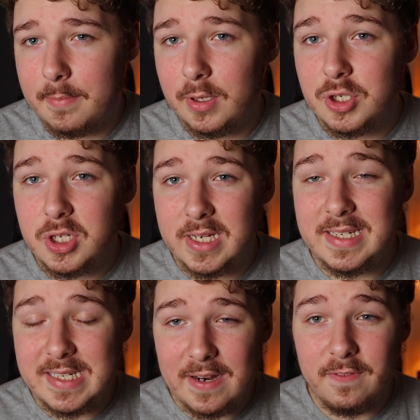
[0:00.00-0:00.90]
because you can
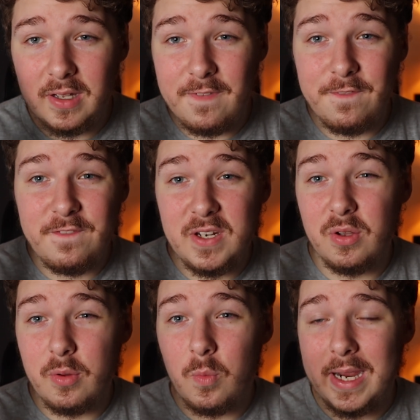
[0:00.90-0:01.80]
definitely feel
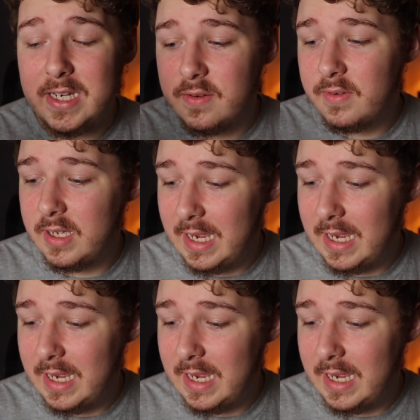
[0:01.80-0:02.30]
the weight of it,